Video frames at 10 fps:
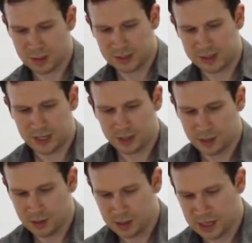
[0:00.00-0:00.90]
That's it.
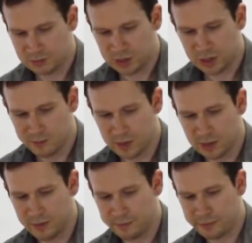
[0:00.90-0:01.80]
I'm just going to put a
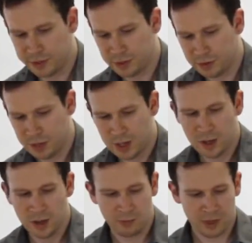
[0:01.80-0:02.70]
little bit of pressure on.
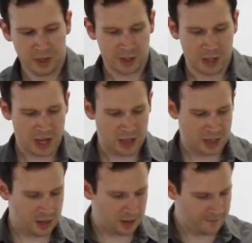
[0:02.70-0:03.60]
Brilliant. And
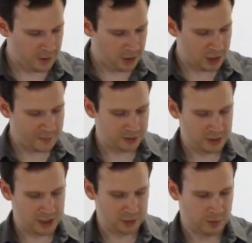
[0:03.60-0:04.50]
then if you can come
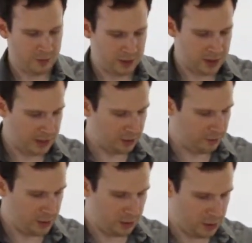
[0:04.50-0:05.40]
out this way with your
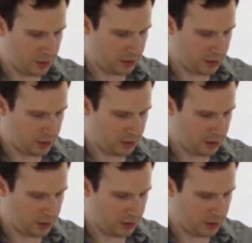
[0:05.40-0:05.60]
ankle bone.